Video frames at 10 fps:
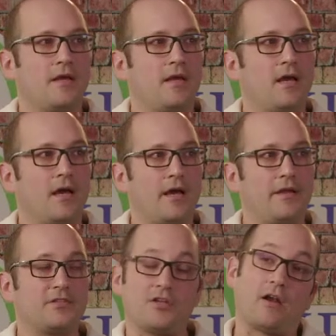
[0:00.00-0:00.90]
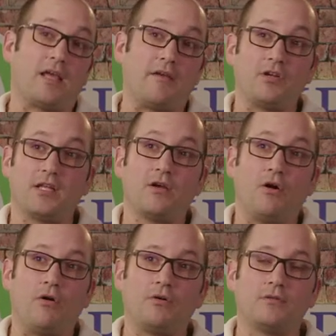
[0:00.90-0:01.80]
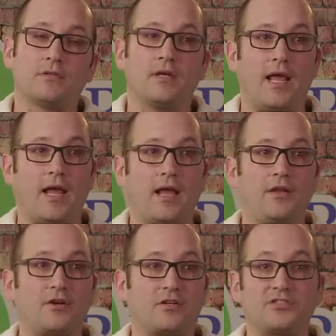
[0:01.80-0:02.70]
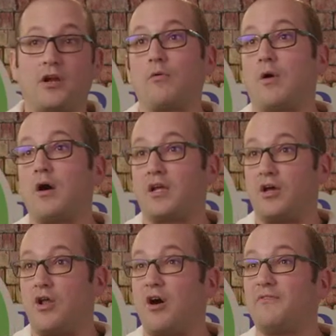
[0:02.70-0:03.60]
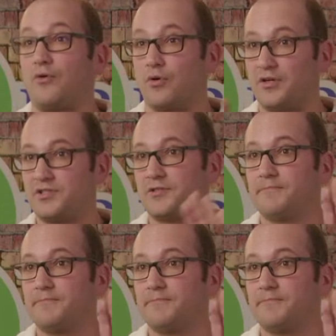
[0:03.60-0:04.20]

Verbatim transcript: Uh, you're starting to get really cold, and you're going to start walking on all fours,